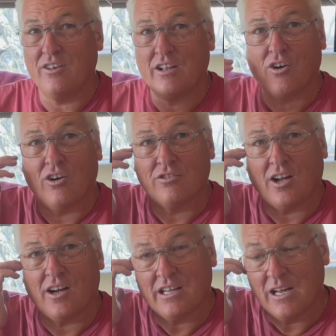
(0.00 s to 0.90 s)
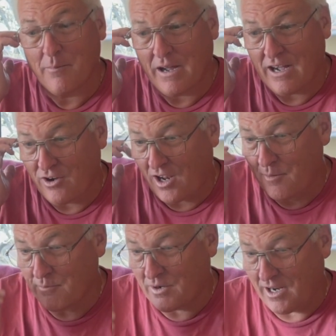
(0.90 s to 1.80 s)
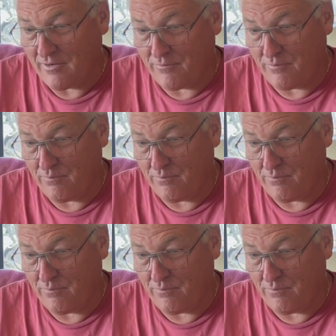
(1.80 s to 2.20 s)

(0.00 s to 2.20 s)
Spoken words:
they're all talking about, I'm kind of